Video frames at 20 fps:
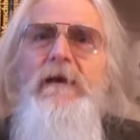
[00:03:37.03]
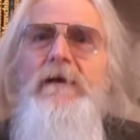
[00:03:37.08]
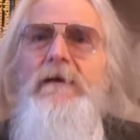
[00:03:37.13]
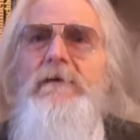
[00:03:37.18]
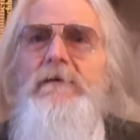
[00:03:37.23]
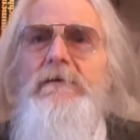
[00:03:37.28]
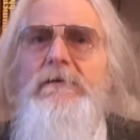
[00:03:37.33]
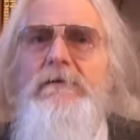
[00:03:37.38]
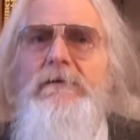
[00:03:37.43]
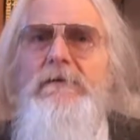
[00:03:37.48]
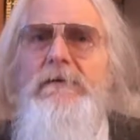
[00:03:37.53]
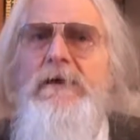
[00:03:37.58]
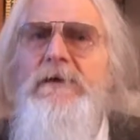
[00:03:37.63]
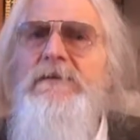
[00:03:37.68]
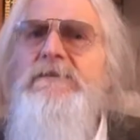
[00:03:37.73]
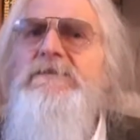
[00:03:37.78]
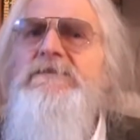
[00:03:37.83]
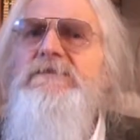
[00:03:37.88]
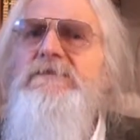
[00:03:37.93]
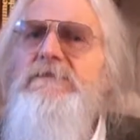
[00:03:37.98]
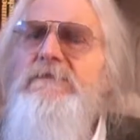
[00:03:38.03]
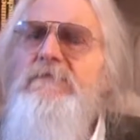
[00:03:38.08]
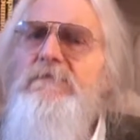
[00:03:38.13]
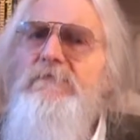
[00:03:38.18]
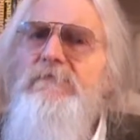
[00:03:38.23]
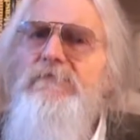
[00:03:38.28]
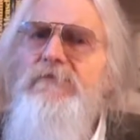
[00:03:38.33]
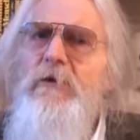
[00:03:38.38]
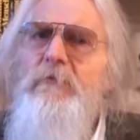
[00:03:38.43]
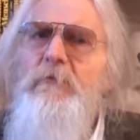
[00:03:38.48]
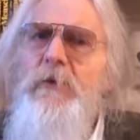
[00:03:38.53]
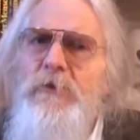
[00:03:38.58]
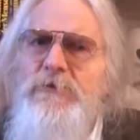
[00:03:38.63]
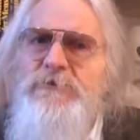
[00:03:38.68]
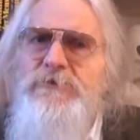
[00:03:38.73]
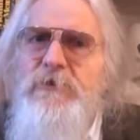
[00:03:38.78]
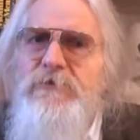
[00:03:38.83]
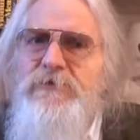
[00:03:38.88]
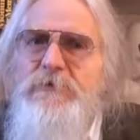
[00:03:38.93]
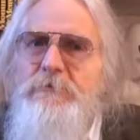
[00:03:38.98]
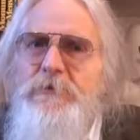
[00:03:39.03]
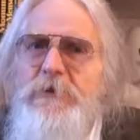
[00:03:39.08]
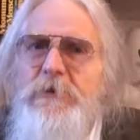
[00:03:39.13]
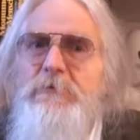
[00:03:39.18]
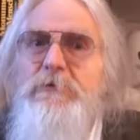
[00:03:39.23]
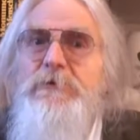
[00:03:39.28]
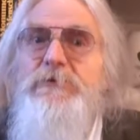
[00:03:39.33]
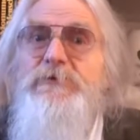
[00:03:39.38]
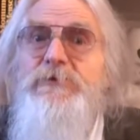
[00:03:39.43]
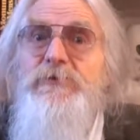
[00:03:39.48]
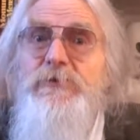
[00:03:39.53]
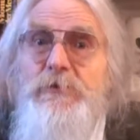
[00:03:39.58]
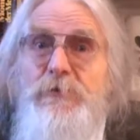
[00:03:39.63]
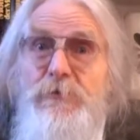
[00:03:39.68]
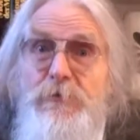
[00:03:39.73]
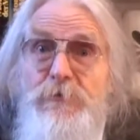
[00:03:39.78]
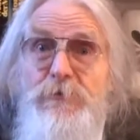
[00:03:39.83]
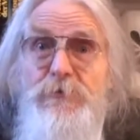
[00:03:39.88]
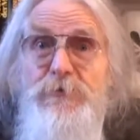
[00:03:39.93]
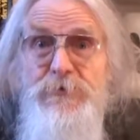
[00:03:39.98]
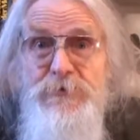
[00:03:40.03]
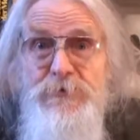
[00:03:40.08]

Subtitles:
It's for most of the people too